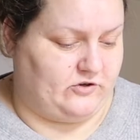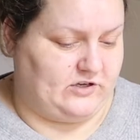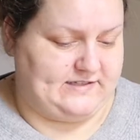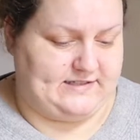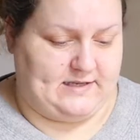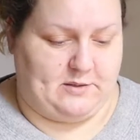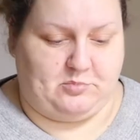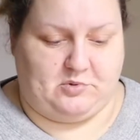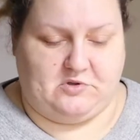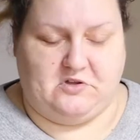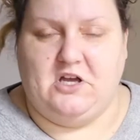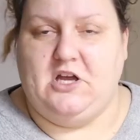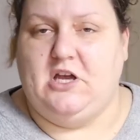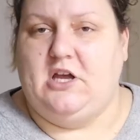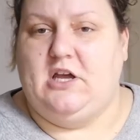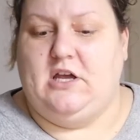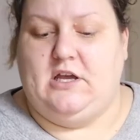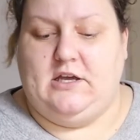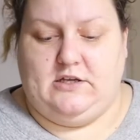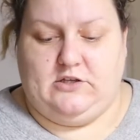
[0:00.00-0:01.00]
for example,
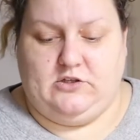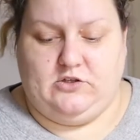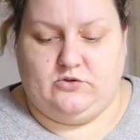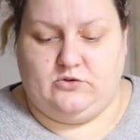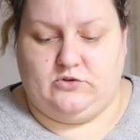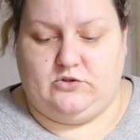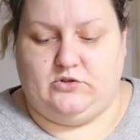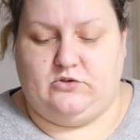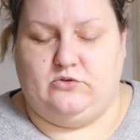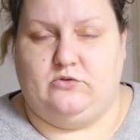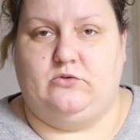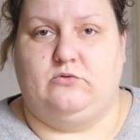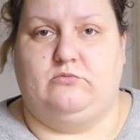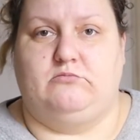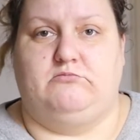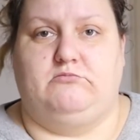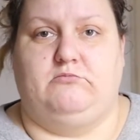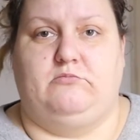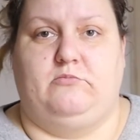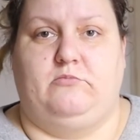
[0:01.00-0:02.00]
you do
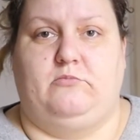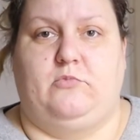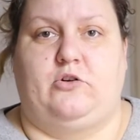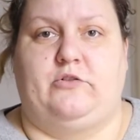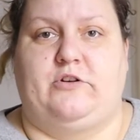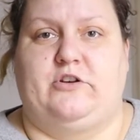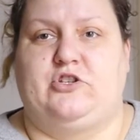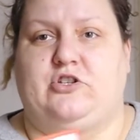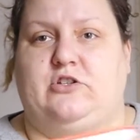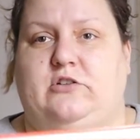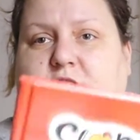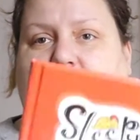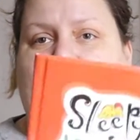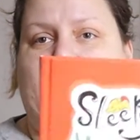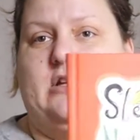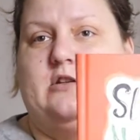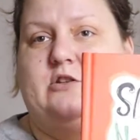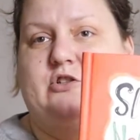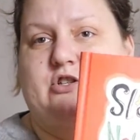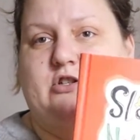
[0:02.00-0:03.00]

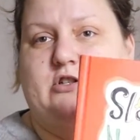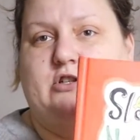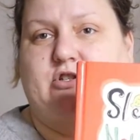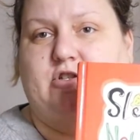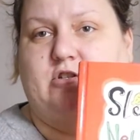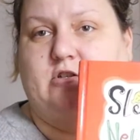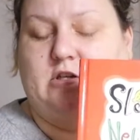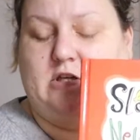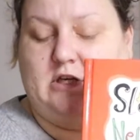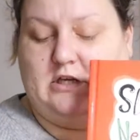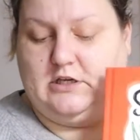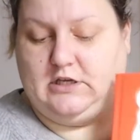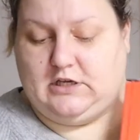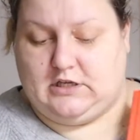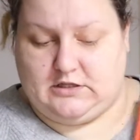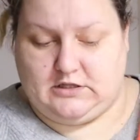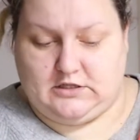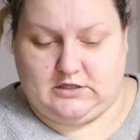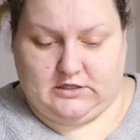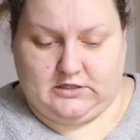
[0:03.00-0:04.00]
originally English edition, okay,
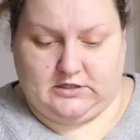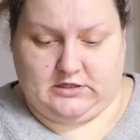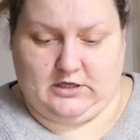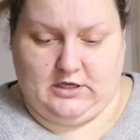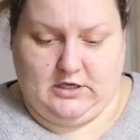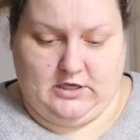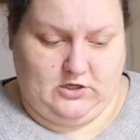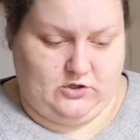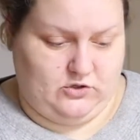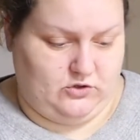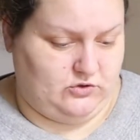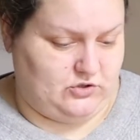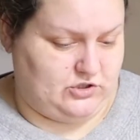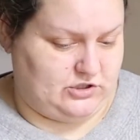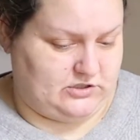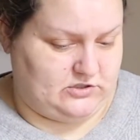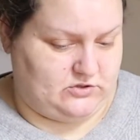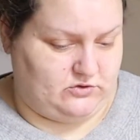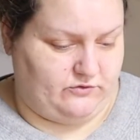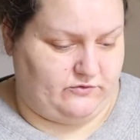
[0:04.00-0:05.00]
and then you
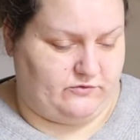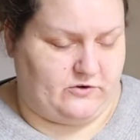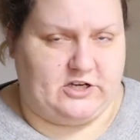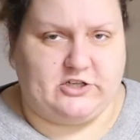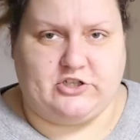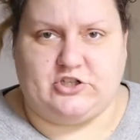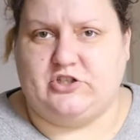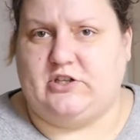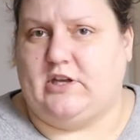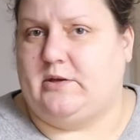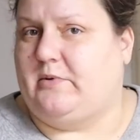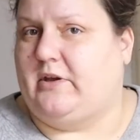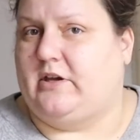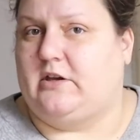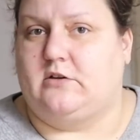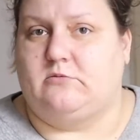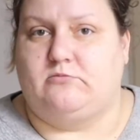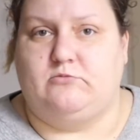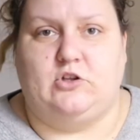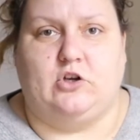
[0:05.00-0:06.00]
just do French, they
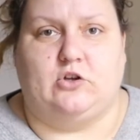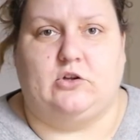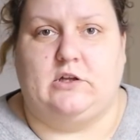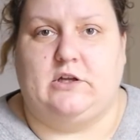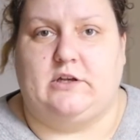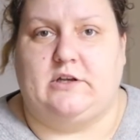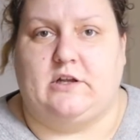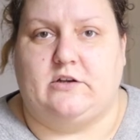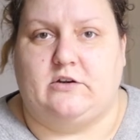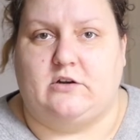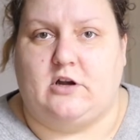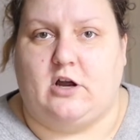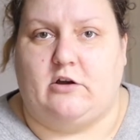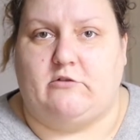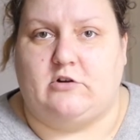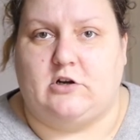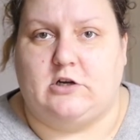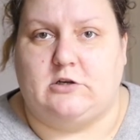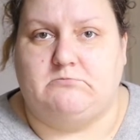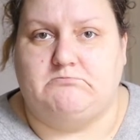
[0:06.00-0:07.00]
make totally another
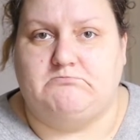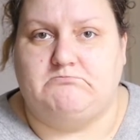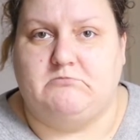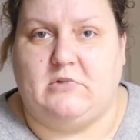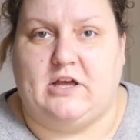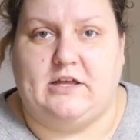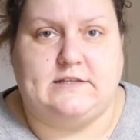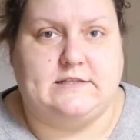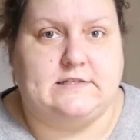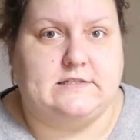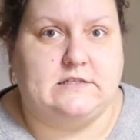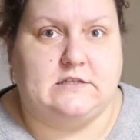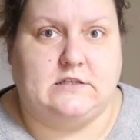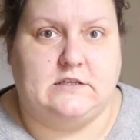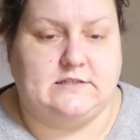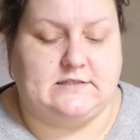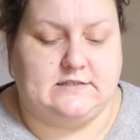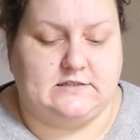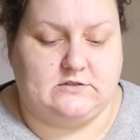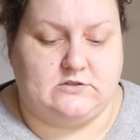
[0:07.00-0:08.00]
cover. It's
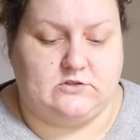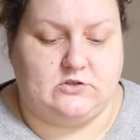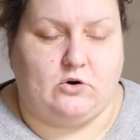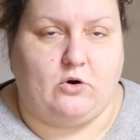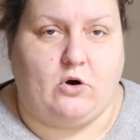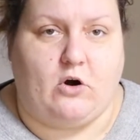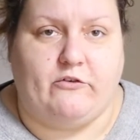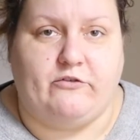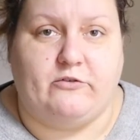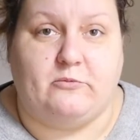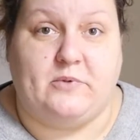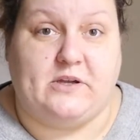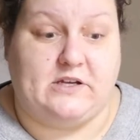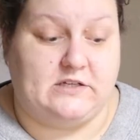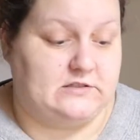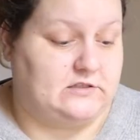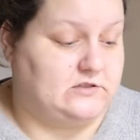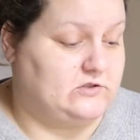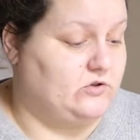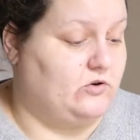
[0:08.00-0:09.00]
so often,
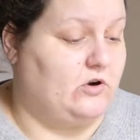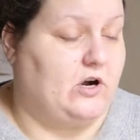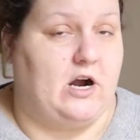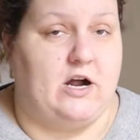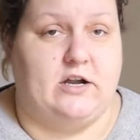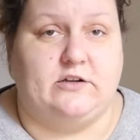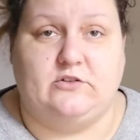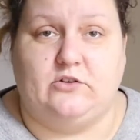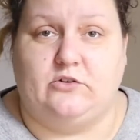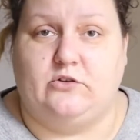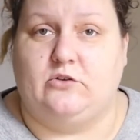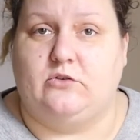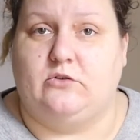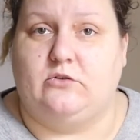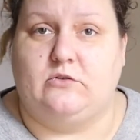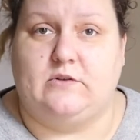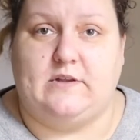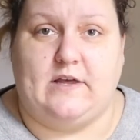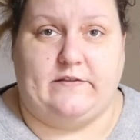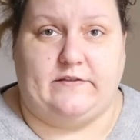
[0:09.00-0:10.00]
because it's so hard to
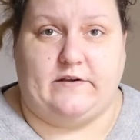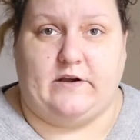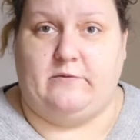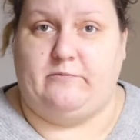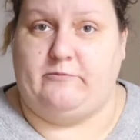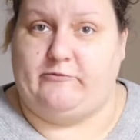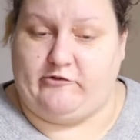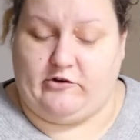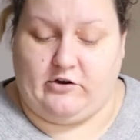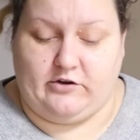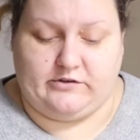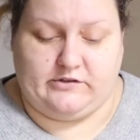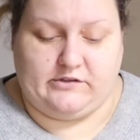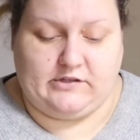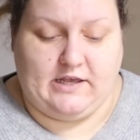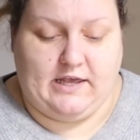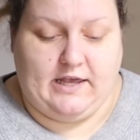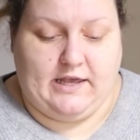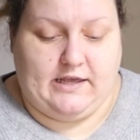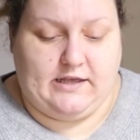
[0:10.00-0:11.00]
do that up front,